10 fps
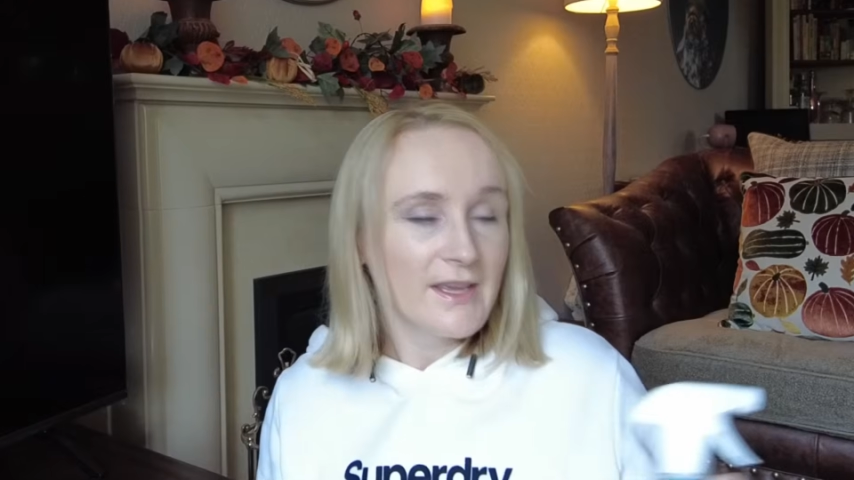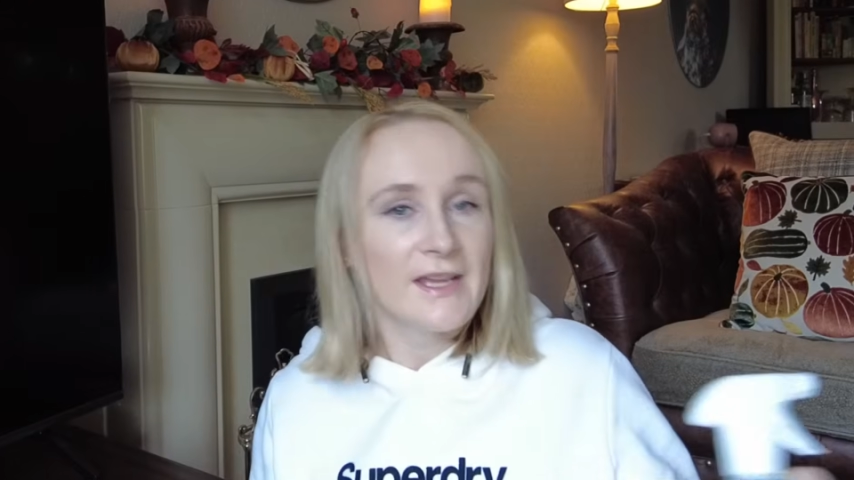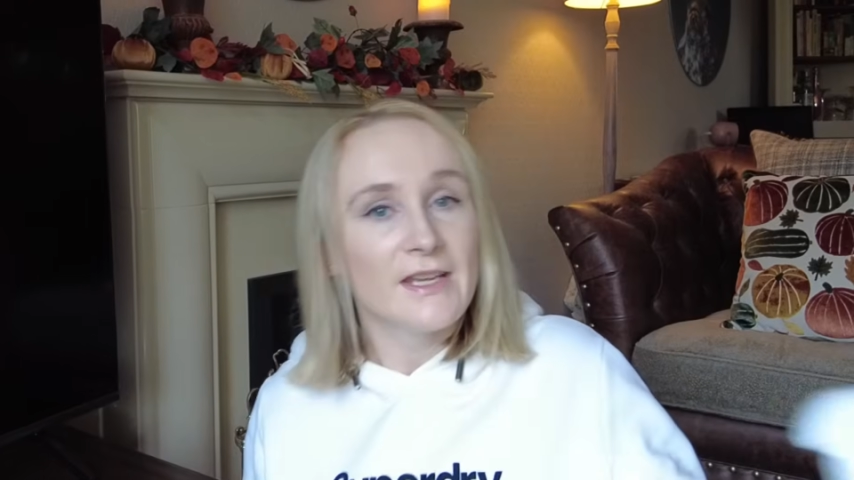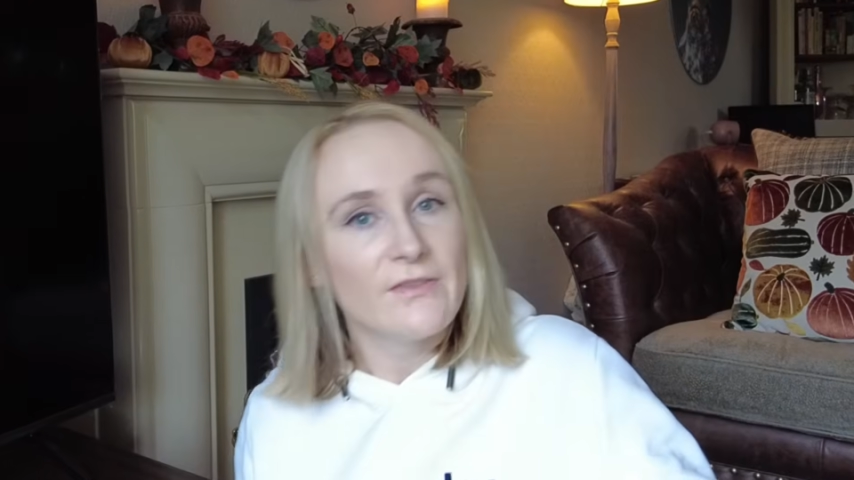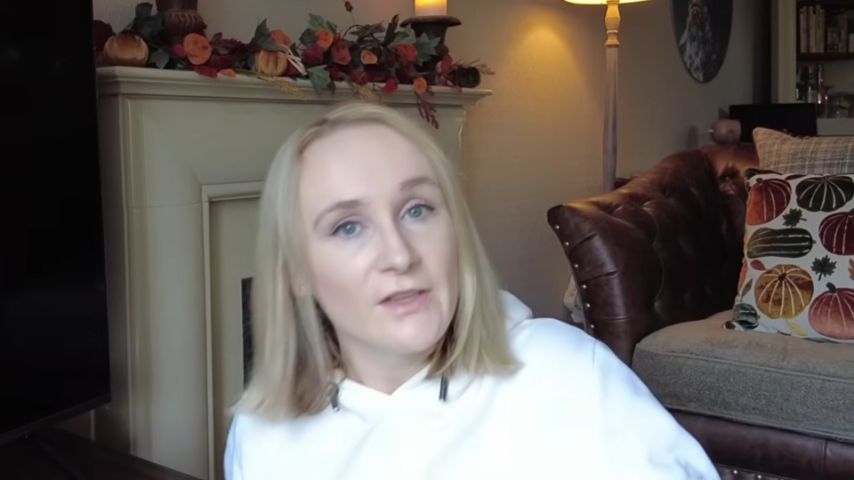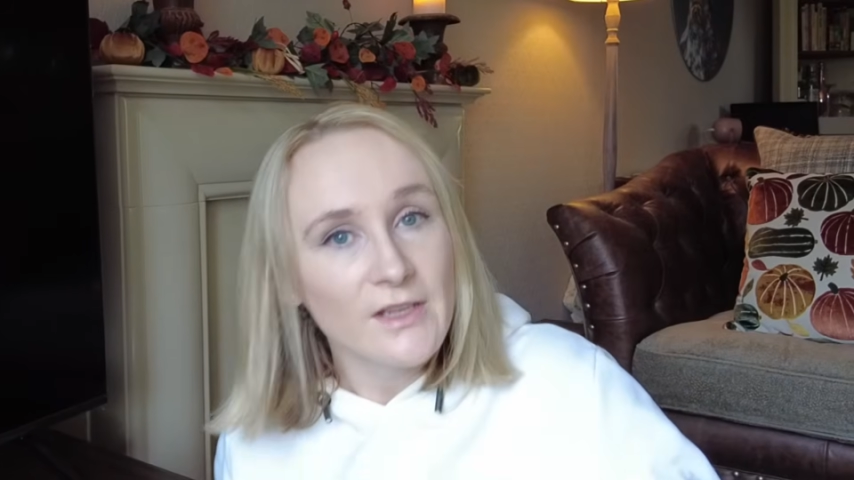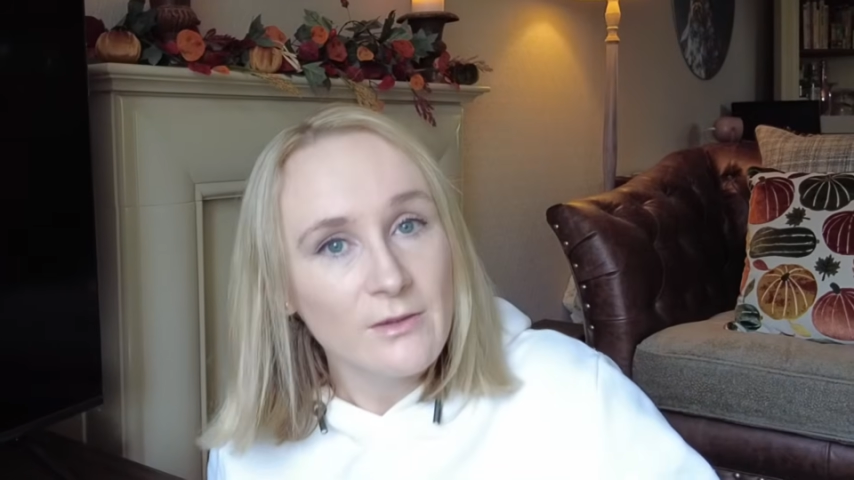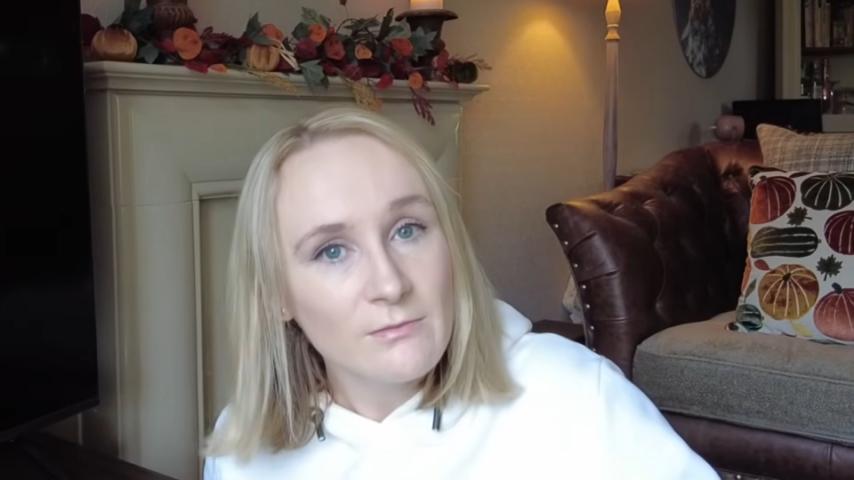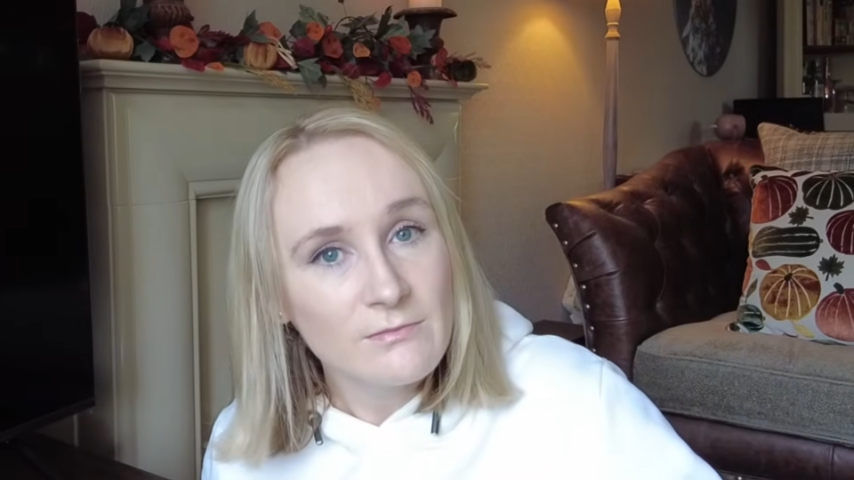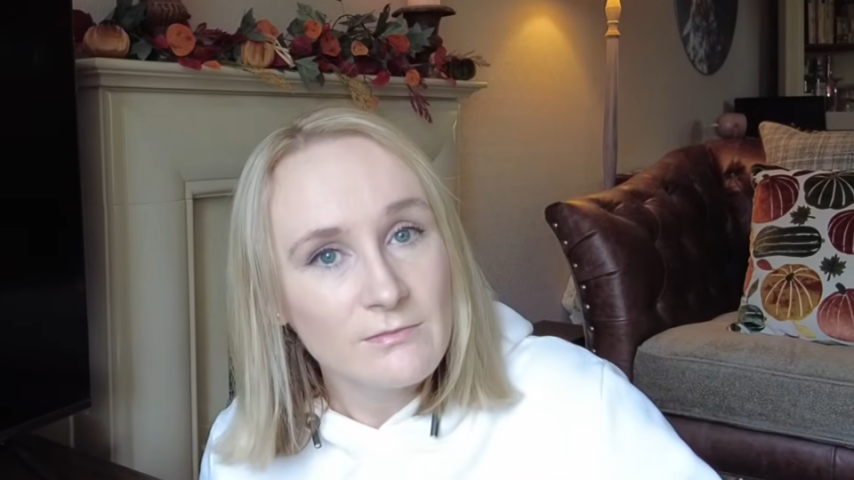And if you
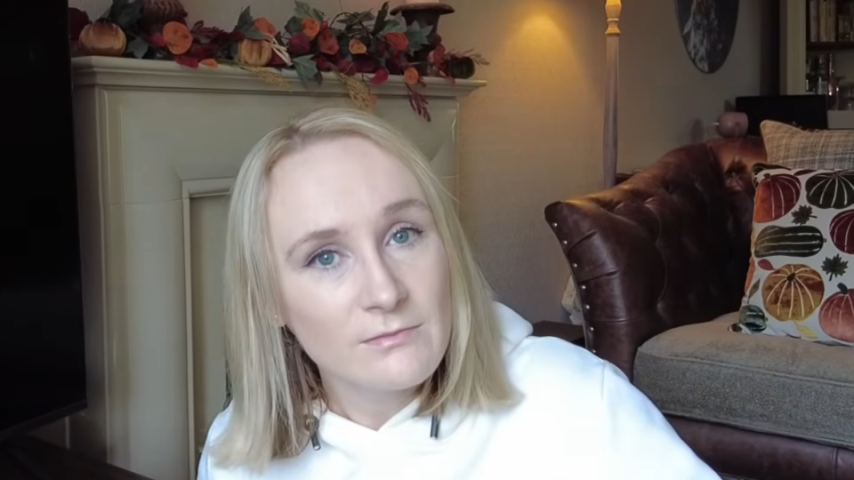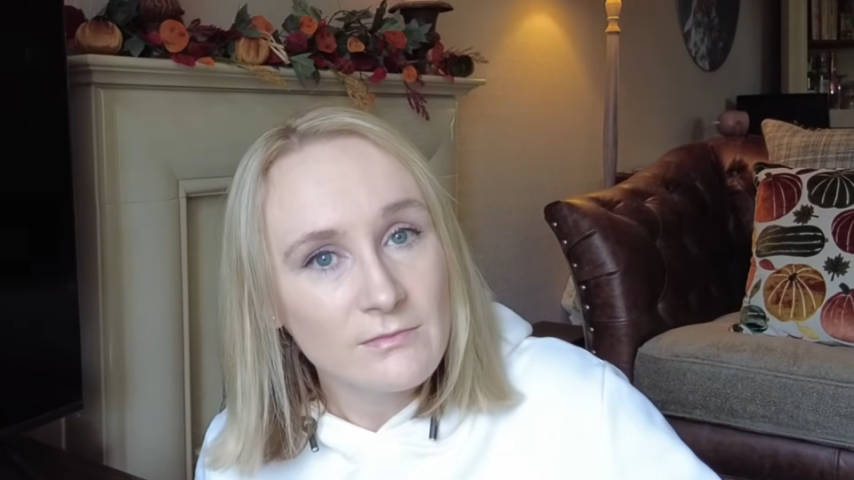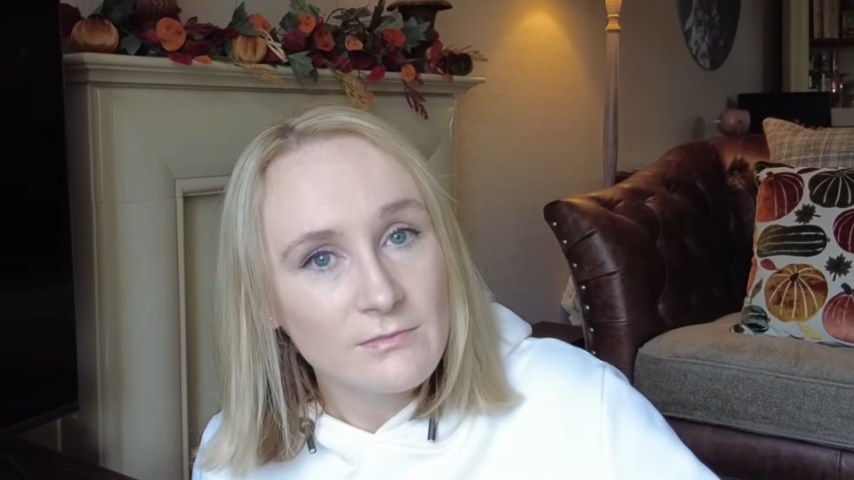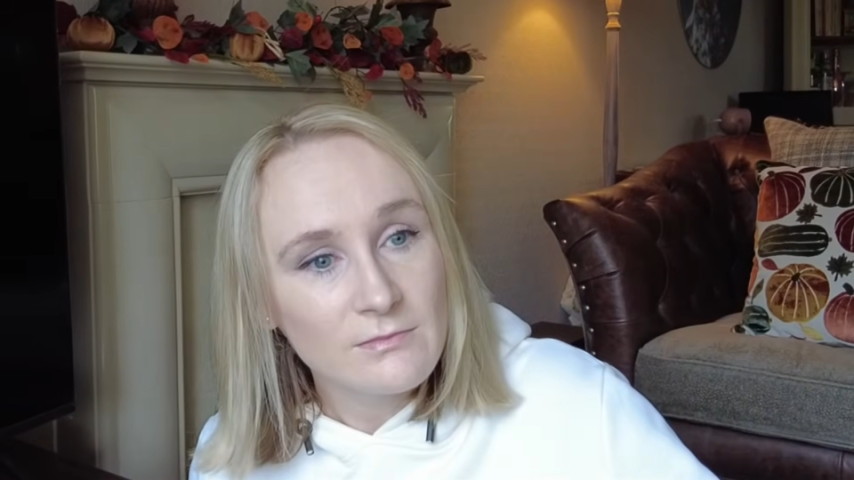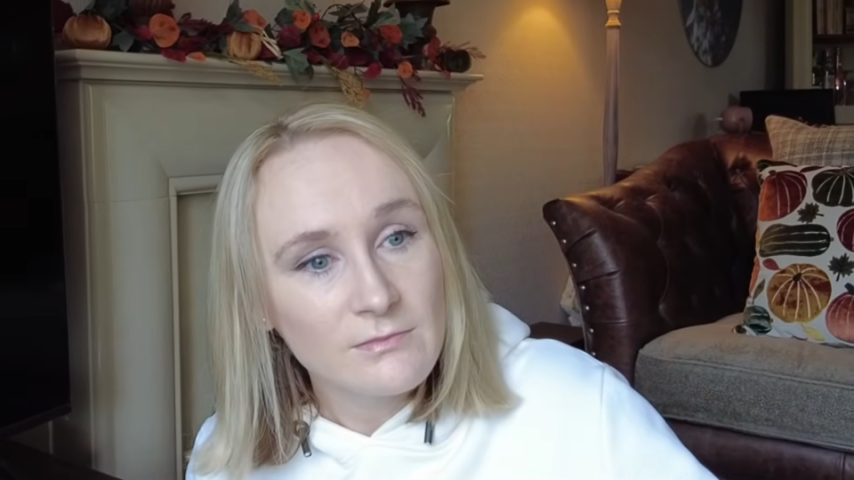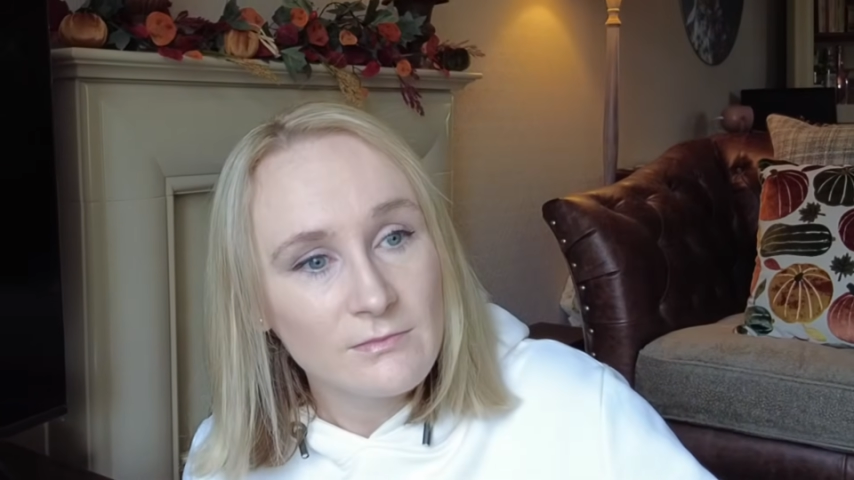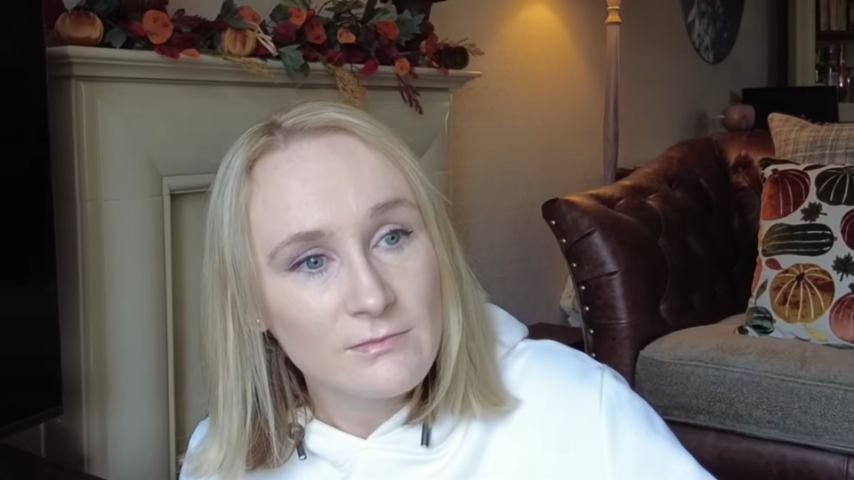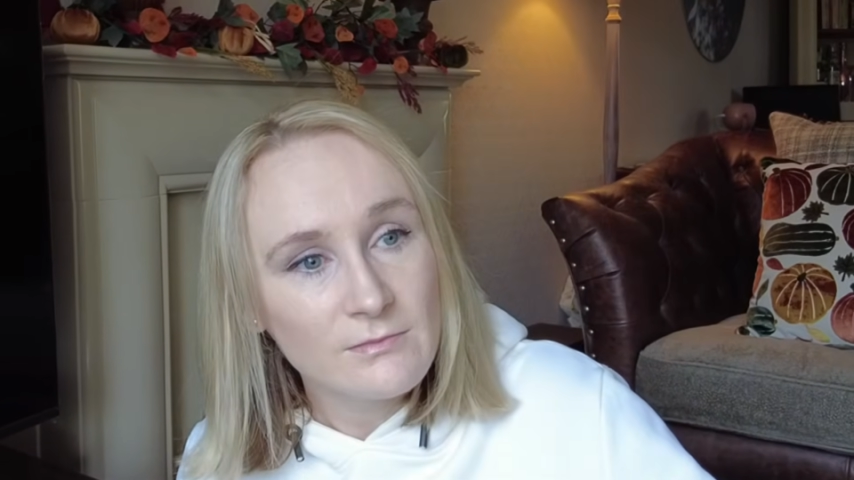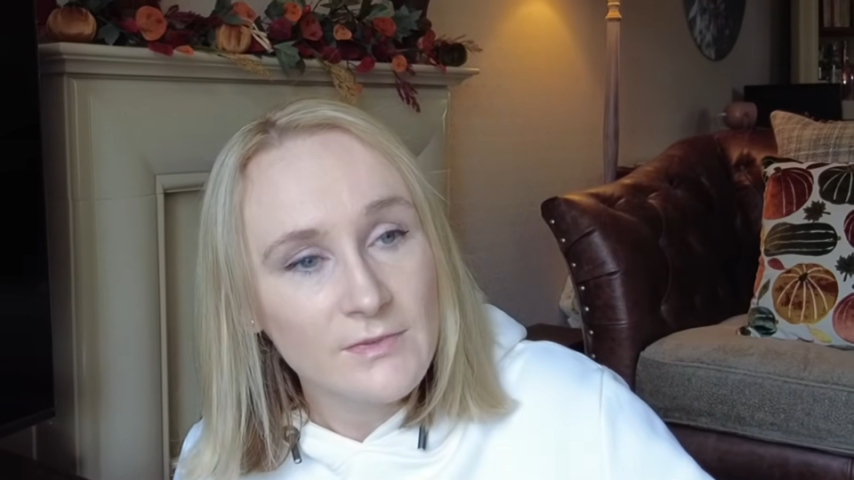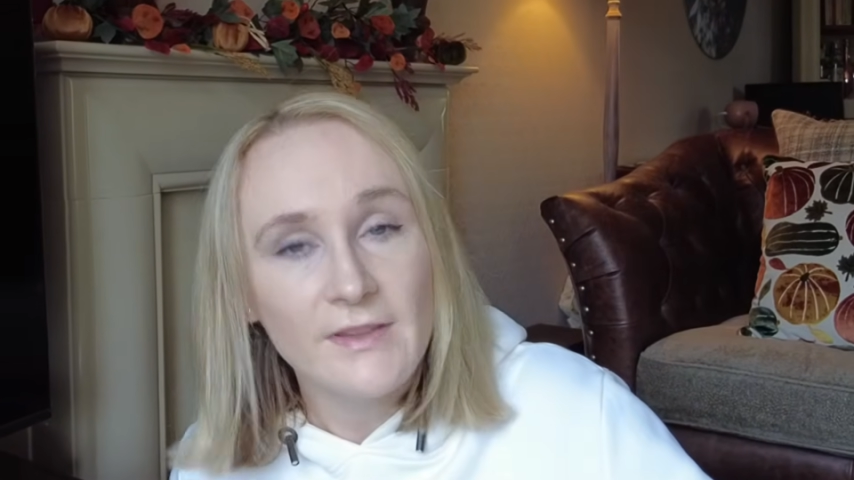don't,
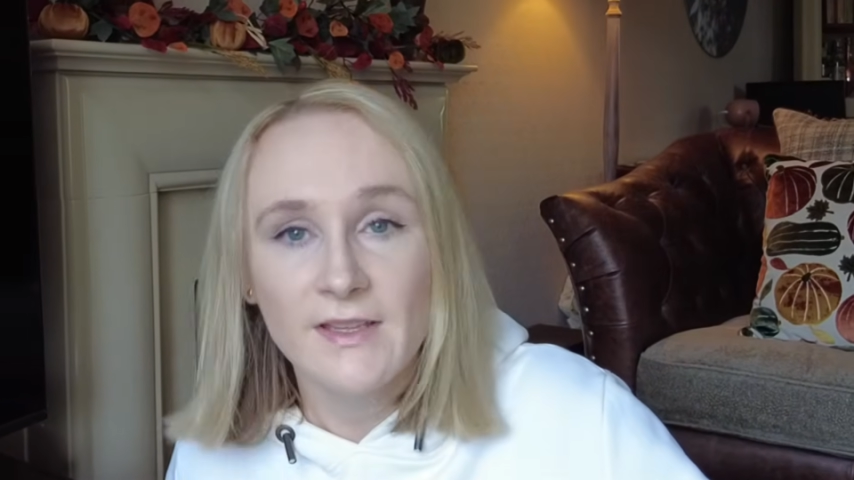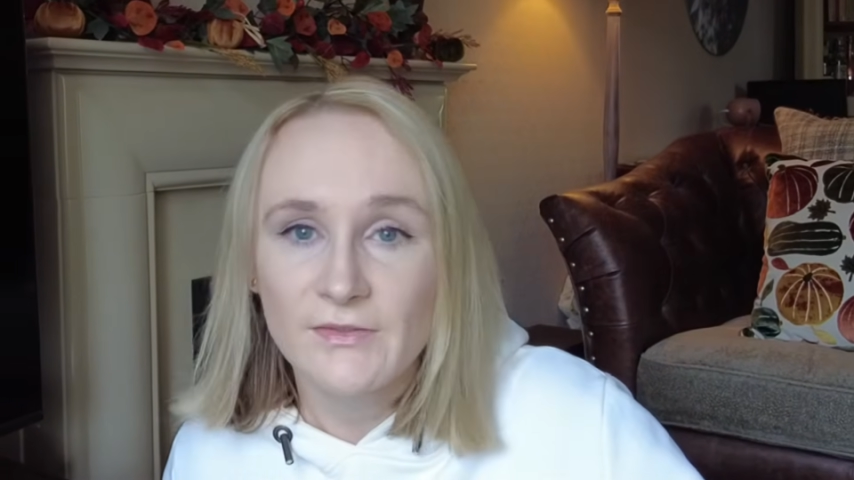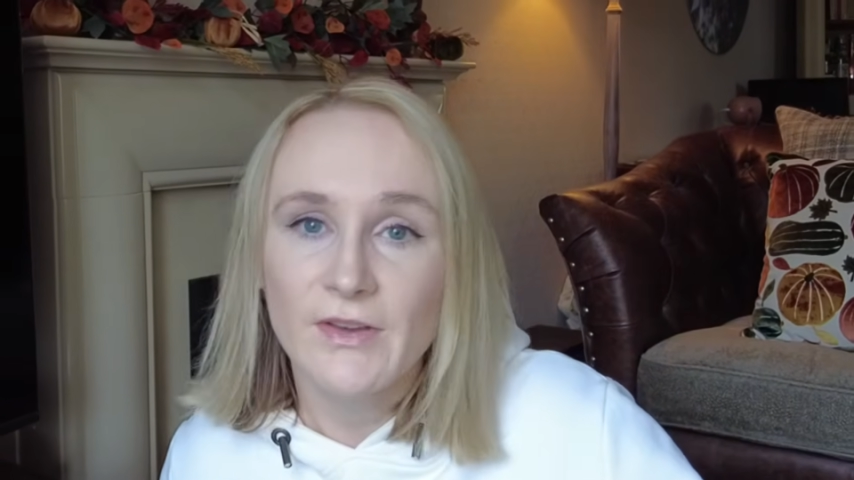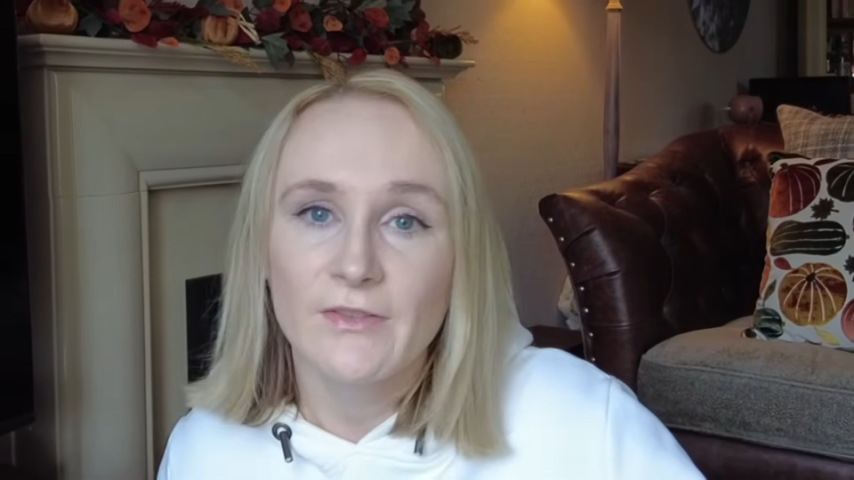then that's fair